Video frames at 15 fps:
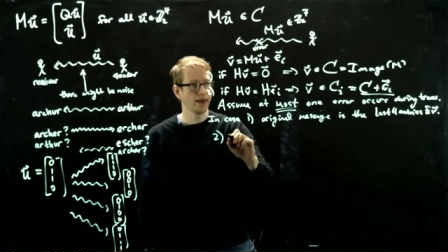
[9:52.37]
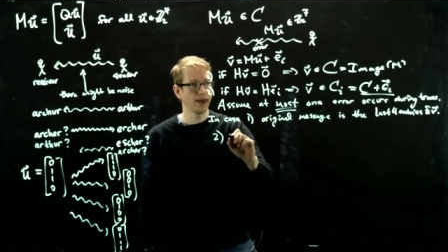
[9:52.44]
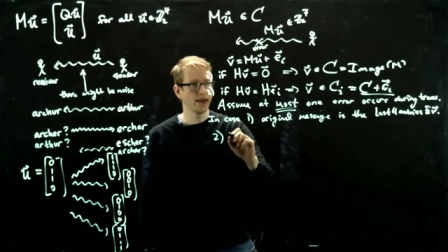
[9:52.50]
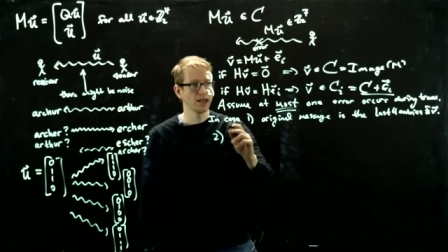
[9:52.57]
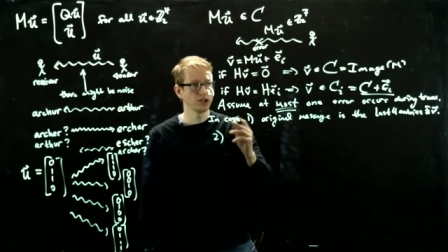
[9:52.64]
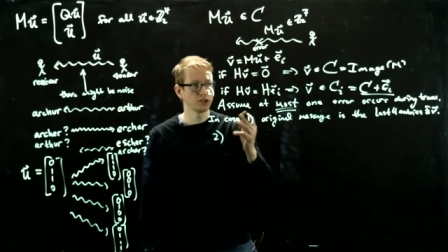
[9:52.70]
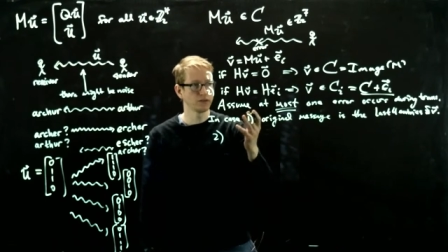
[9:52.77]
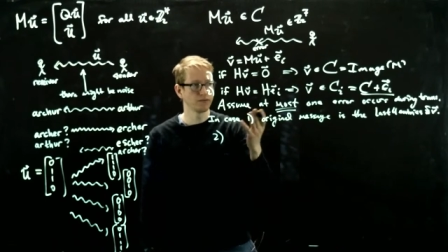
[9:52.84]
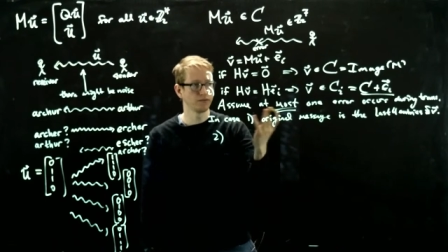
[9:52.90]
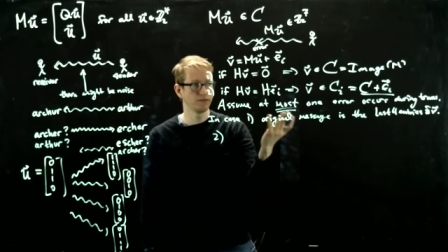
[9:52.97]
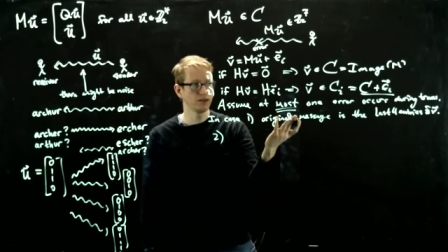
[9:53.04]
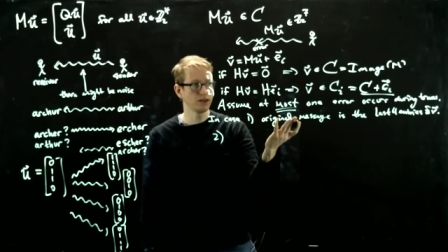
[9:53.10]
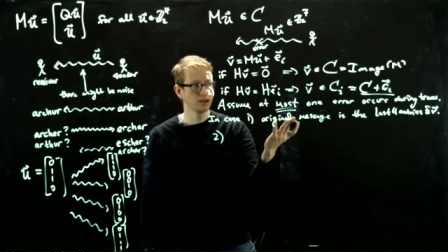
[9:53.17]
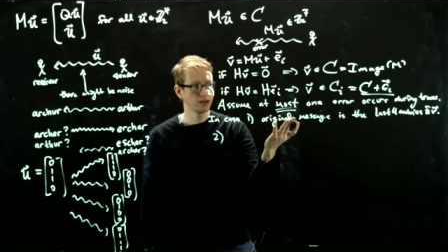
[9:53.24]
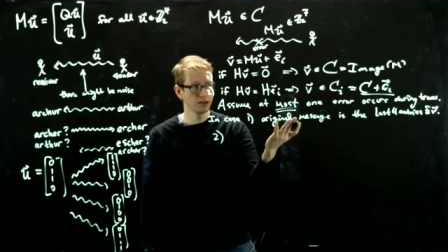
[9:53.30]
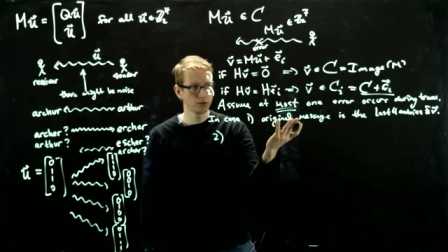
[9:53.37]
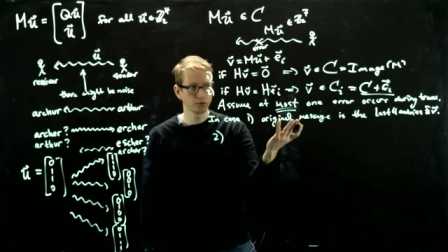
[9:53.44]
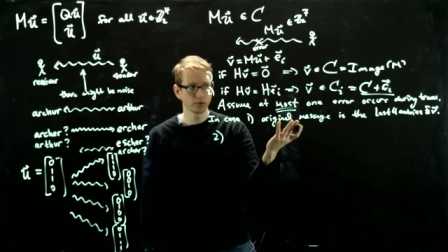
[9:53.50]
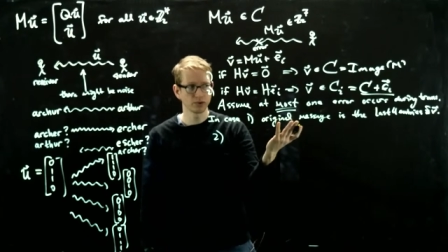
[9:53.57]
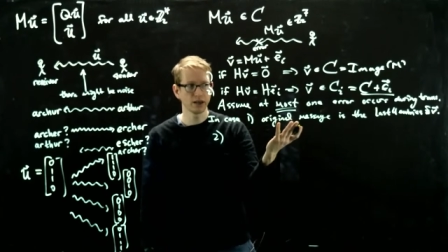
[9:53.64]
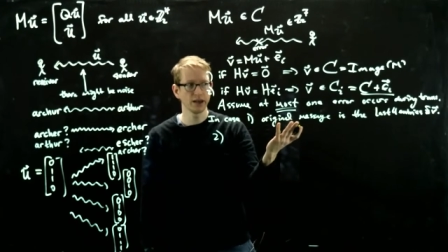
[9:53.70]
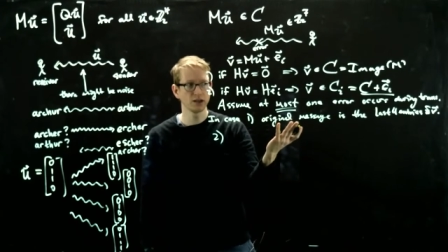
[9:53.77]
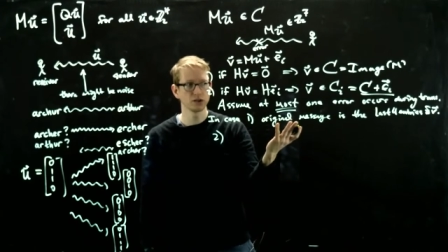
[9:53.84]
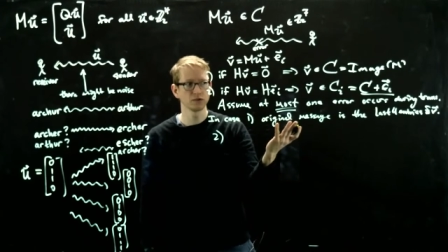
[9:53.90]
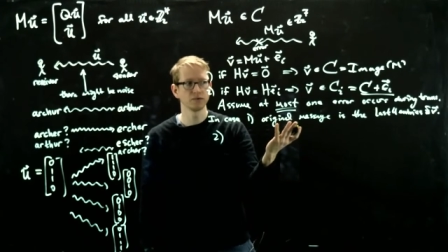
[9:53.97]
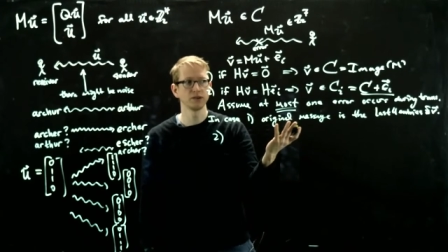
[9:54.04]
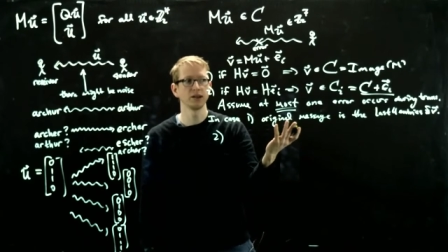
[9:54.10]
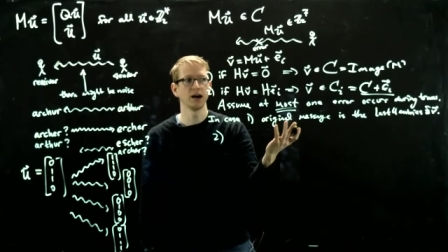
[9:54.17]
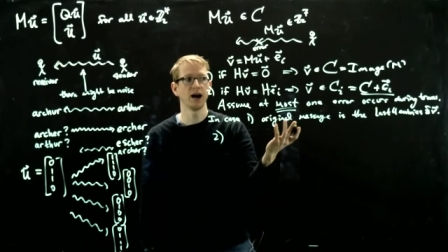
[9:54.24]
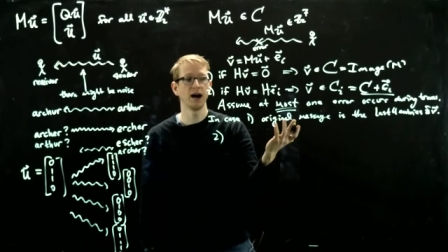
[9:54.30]
h of v equals h of
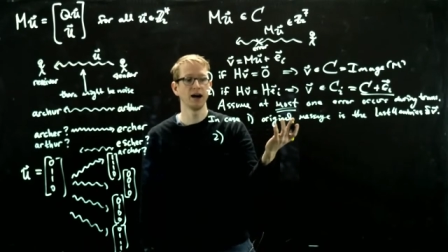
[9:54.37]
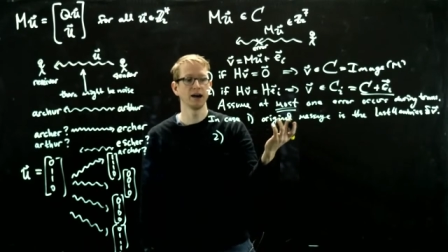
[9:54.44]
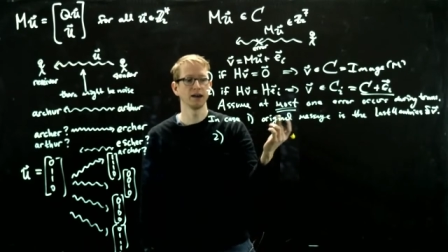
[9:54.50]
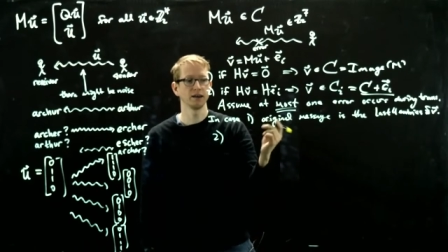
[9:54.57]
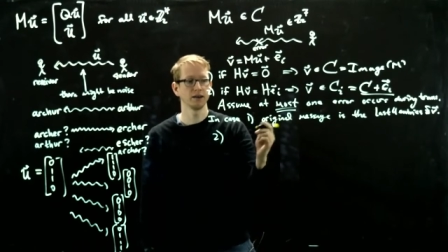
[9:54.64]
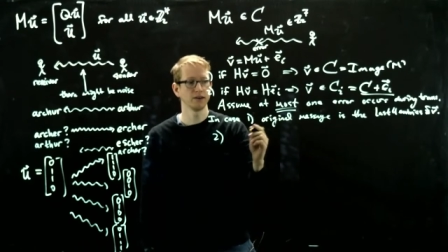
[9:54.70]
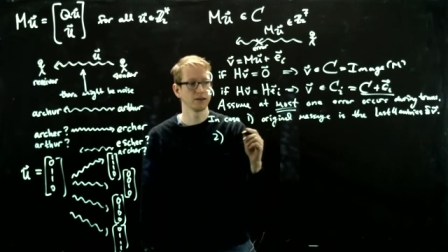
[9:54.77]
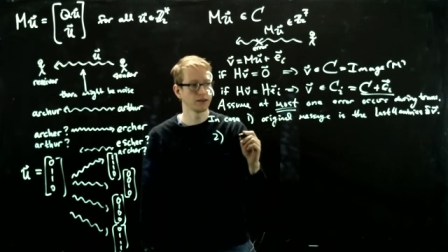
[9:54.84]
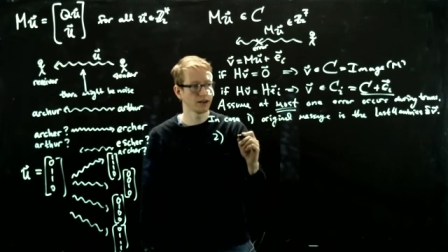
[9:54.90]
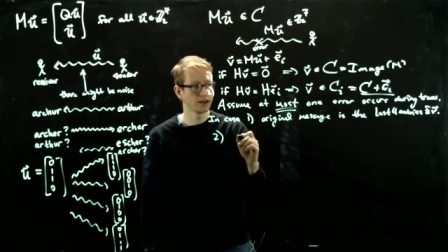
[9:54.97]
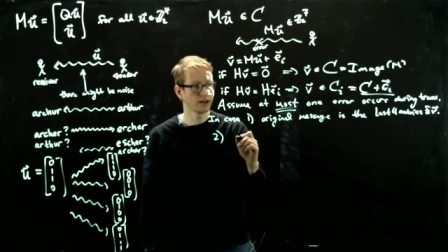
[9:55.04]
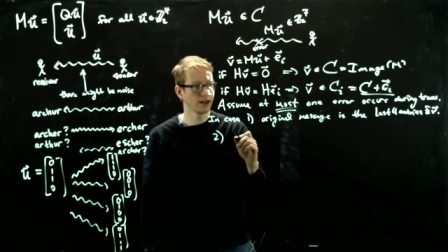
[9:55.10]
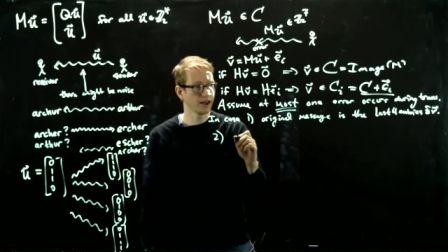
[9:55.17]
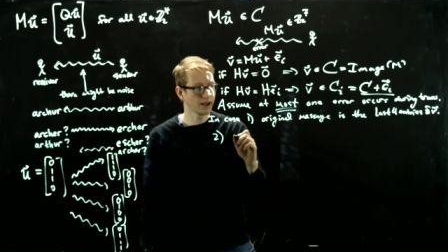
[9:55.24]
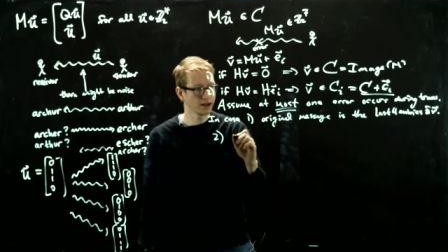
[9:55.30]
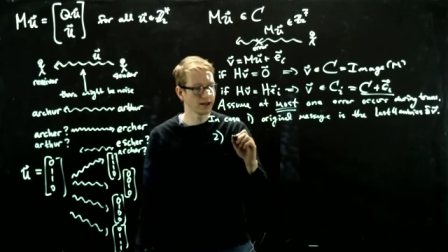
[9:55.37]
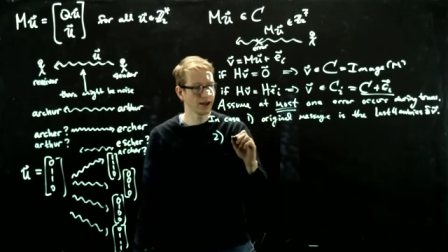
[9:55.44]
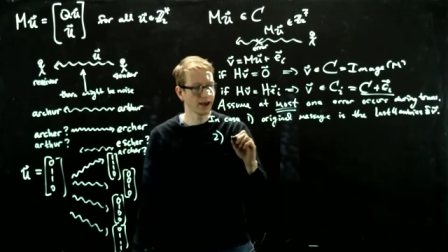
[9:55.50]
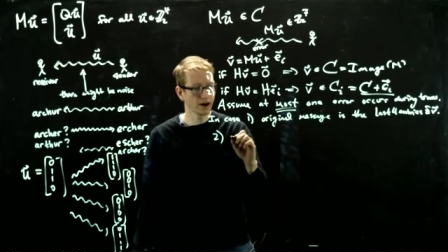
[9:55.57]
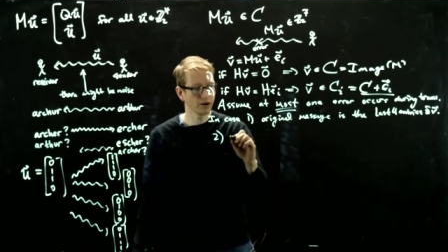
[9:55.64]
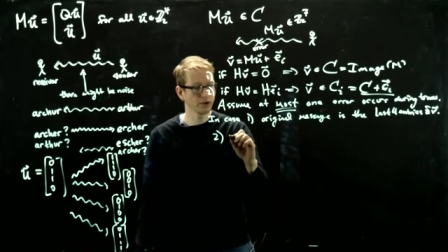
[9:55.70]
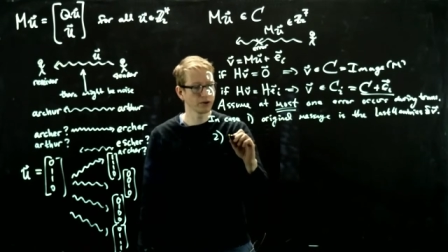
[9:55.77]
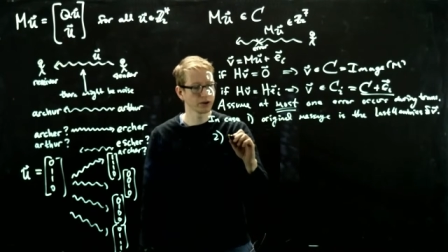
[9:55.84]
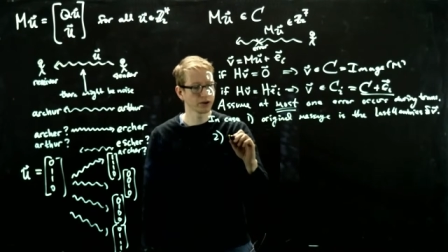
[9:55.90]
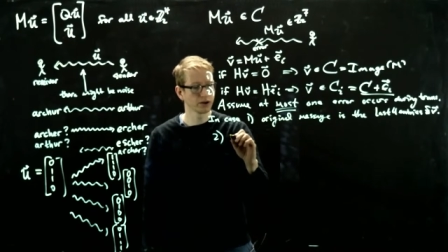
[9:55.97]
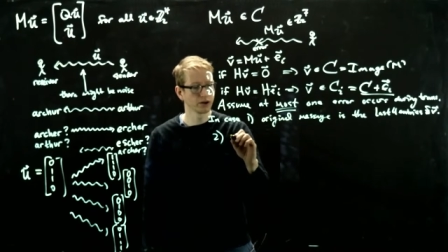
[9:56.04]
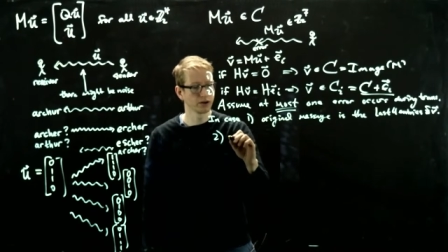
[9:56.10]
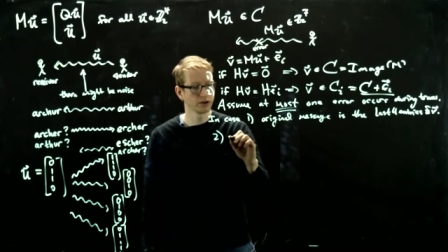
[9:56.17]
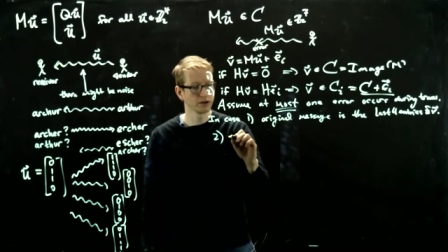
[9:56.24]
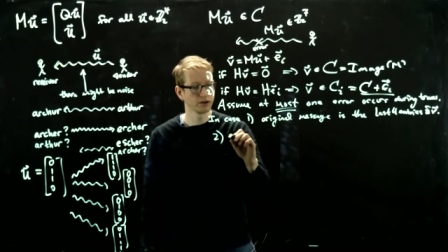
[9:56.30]
vi, then an error
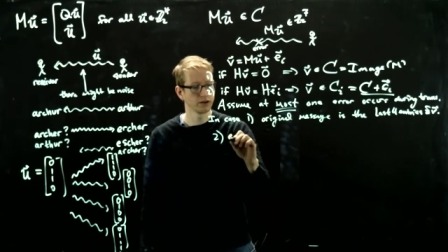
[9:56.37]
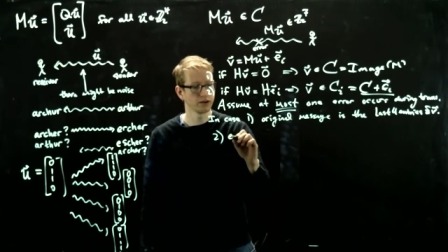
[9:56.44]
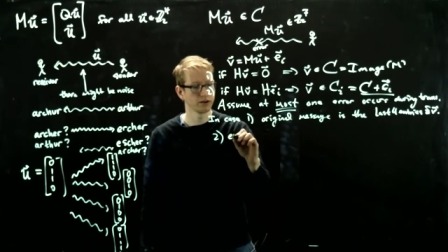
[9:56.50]
occurred